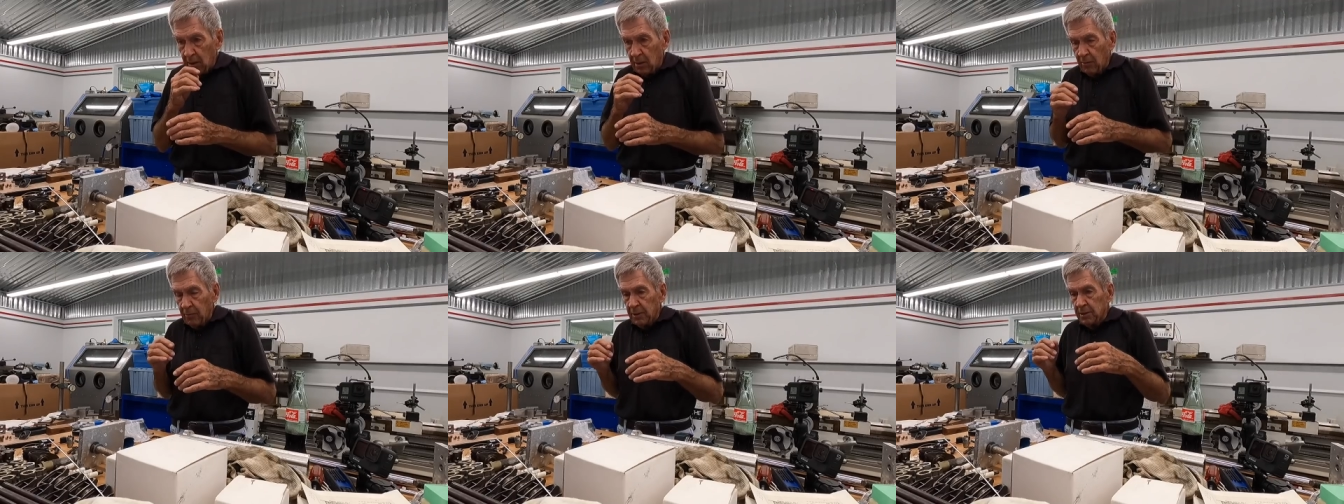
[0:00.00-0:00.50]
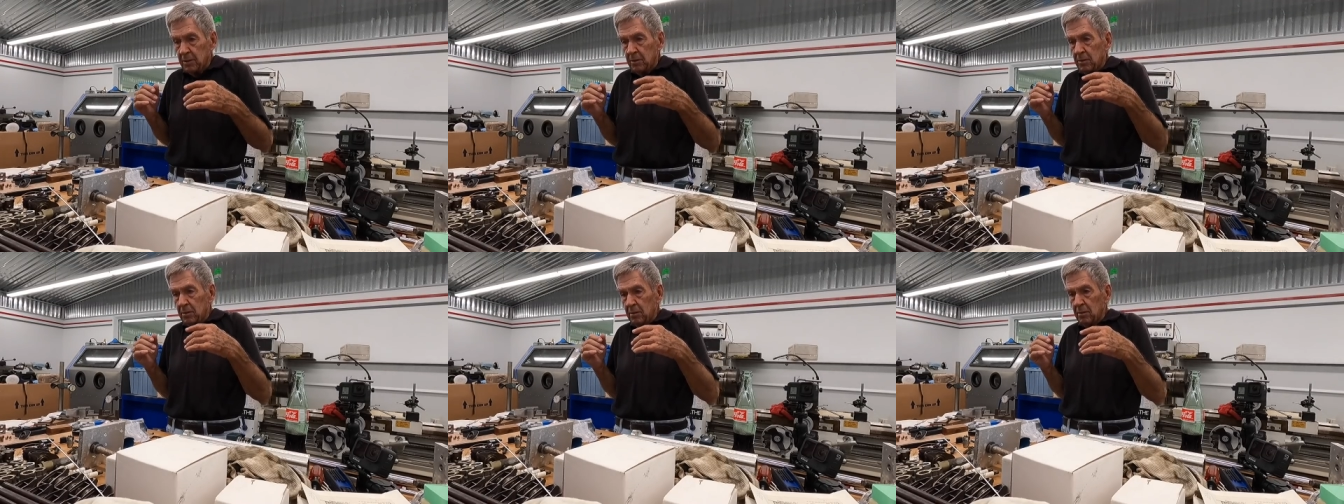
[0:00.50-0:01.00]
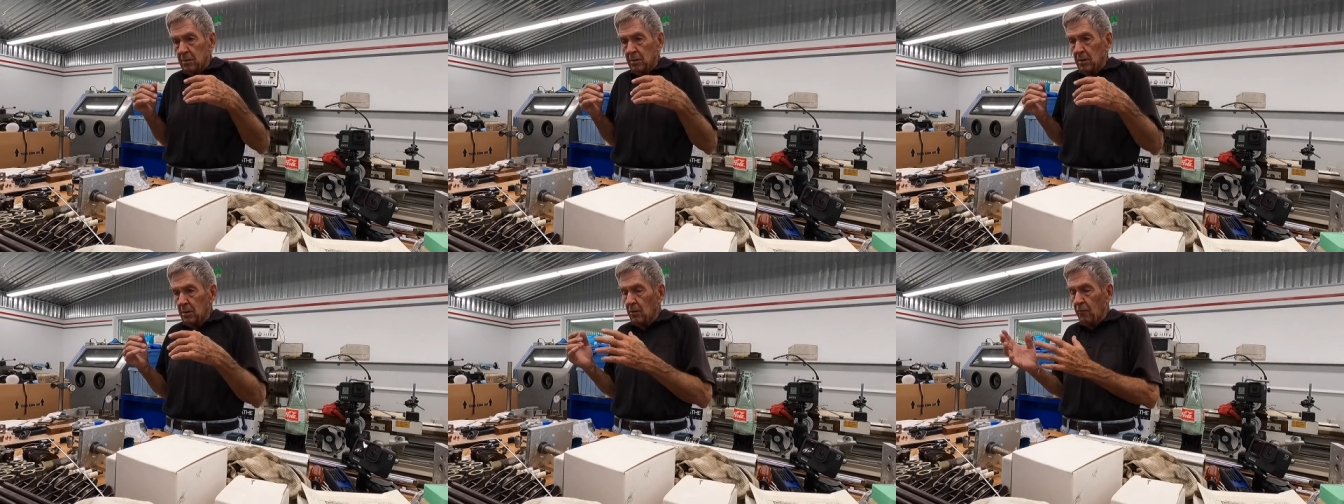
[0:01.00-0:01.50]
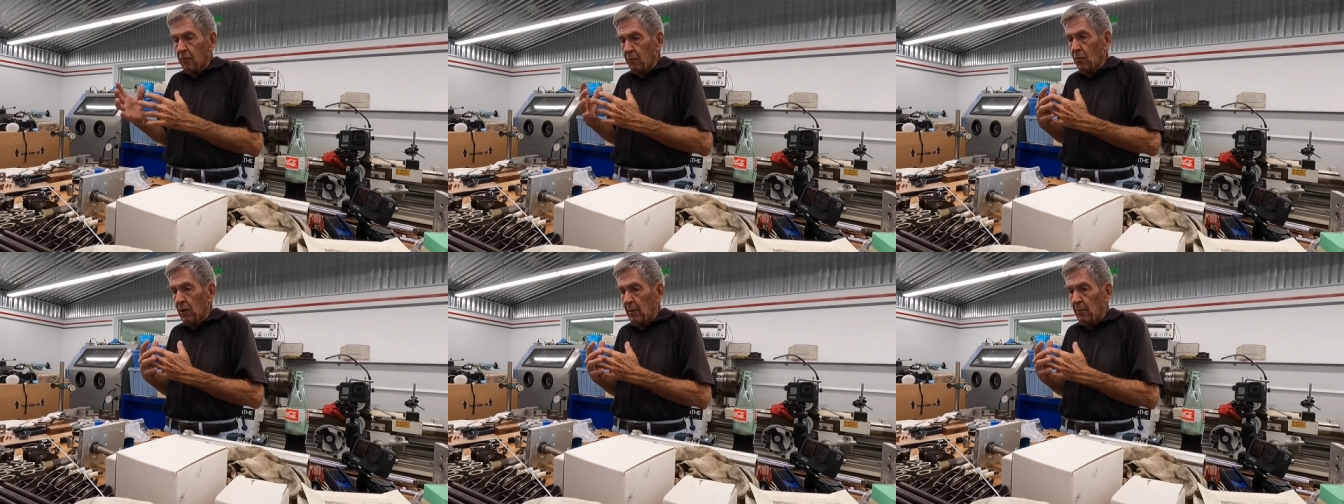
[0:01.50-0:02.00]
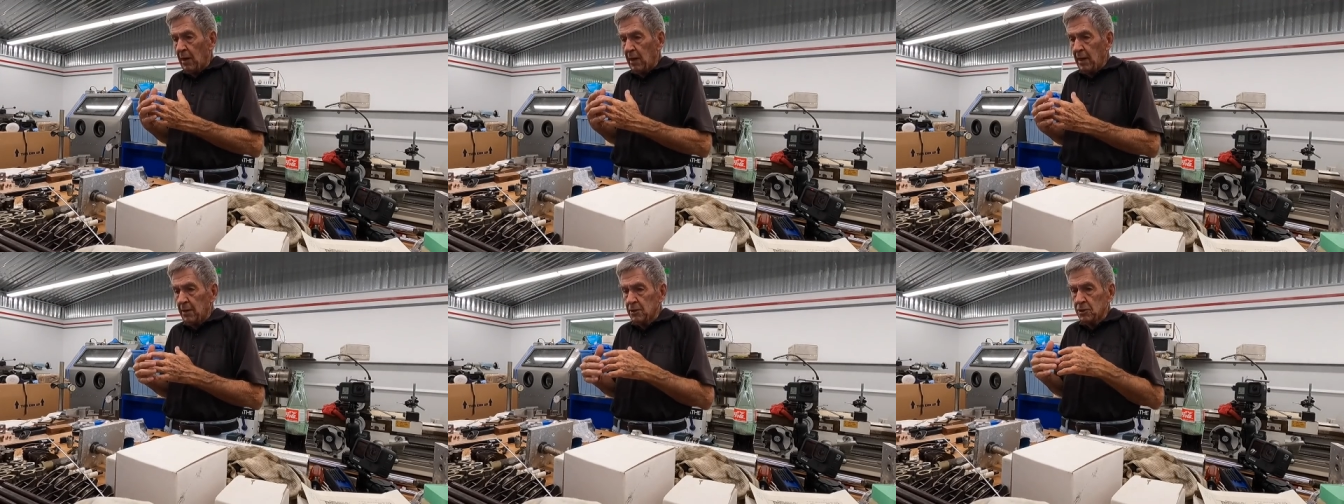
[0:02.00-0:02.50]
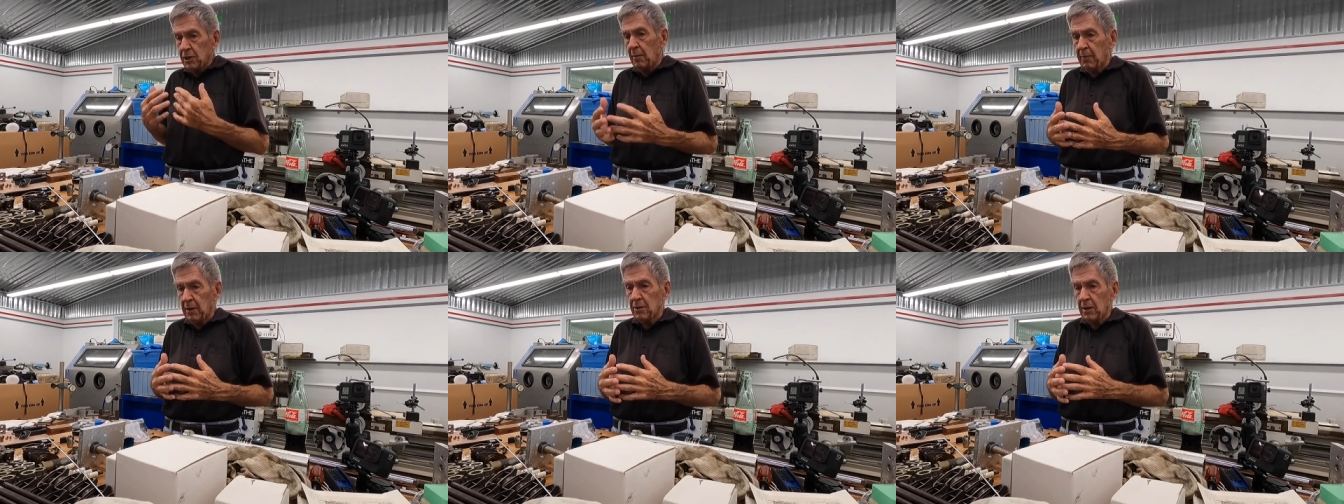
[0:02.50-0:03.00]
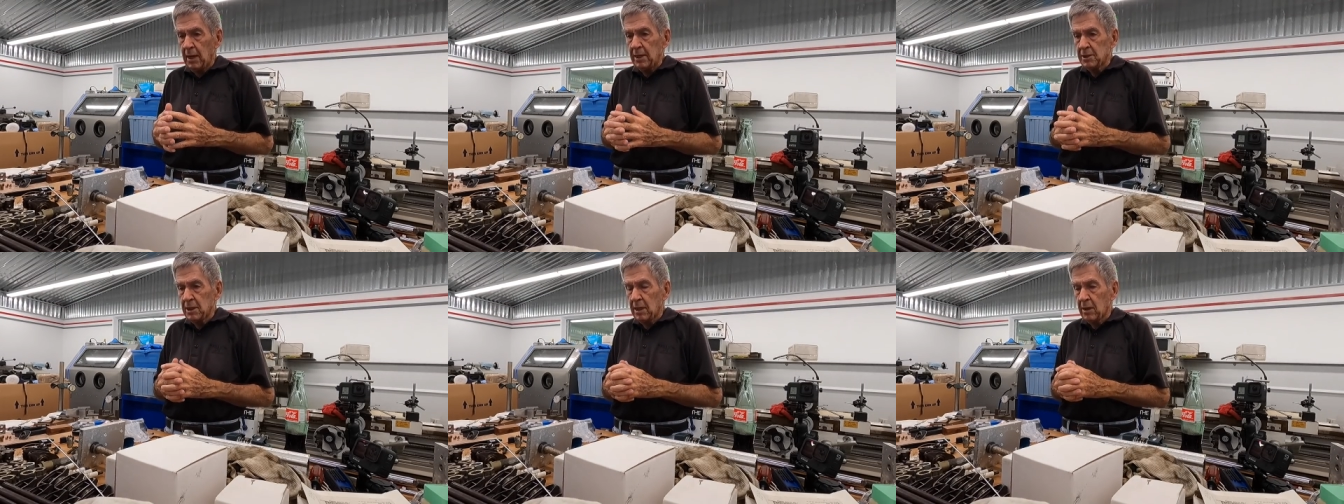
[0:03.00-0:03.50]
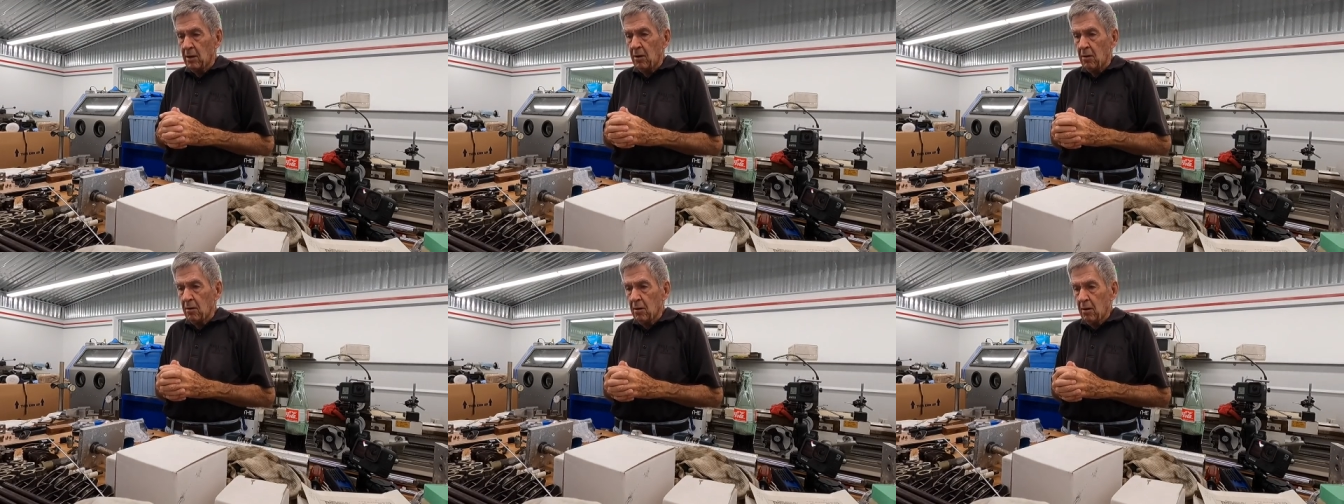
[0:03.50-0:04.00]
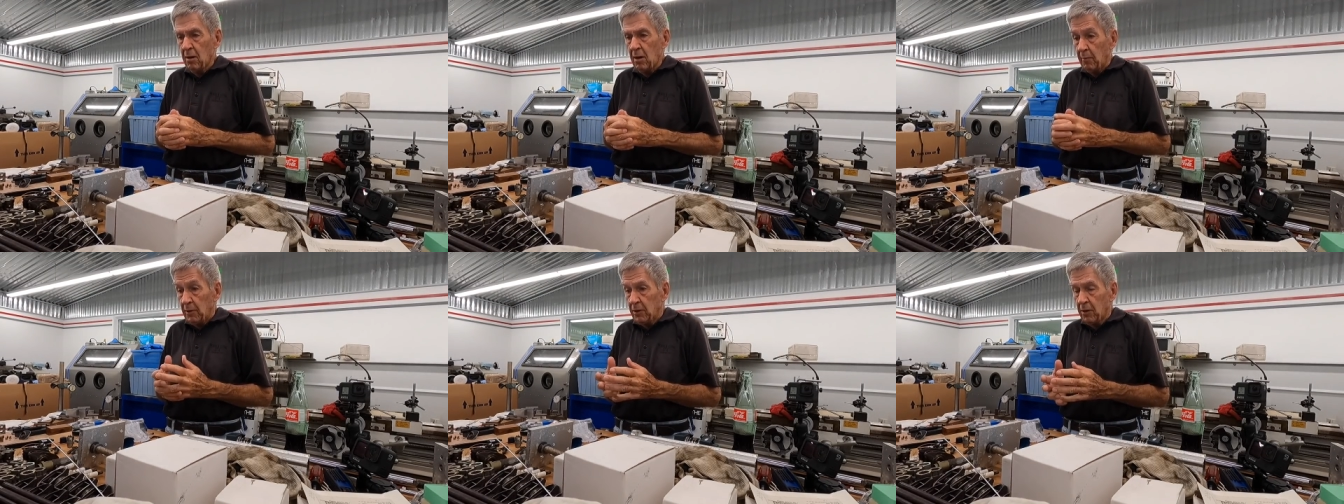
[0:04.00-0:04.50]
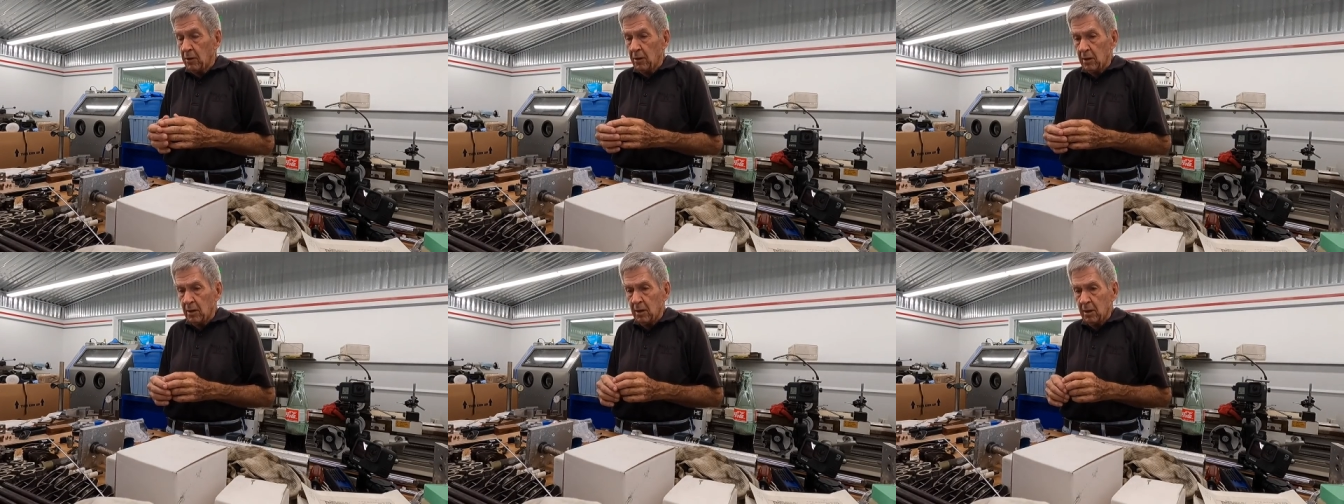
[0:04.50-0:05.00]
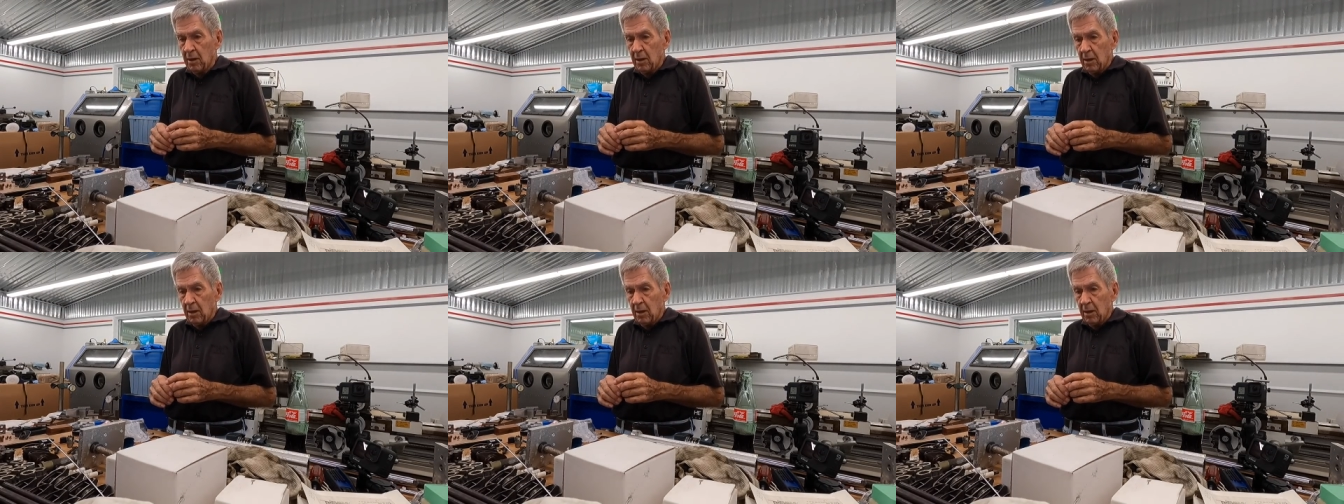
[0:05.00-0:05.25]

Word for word: You don't just go from where I'm right now, just jump into an eight-second car. I mean, you could.